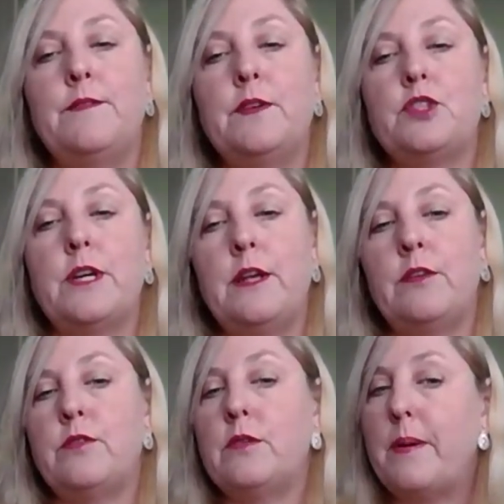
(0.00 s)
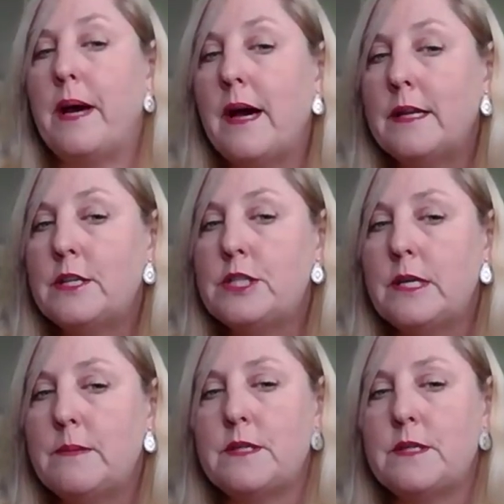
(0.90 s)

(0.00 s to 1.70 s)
if you're trading through a partnership,